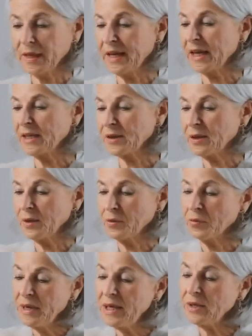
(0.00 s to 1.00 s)
get
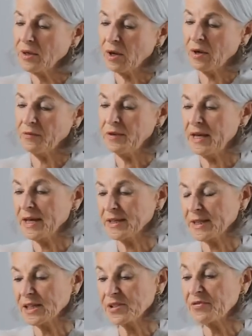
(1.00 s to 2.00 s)
rid of the
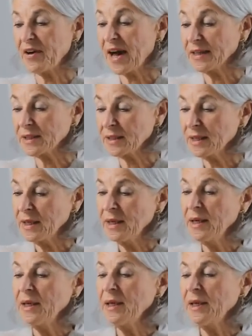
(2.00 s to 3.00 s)
excess fat.
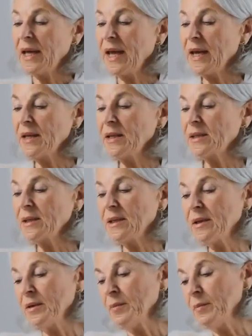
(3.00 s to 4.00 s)
And
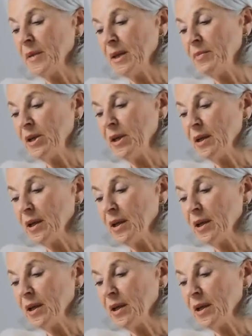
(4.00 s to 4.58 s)
maybe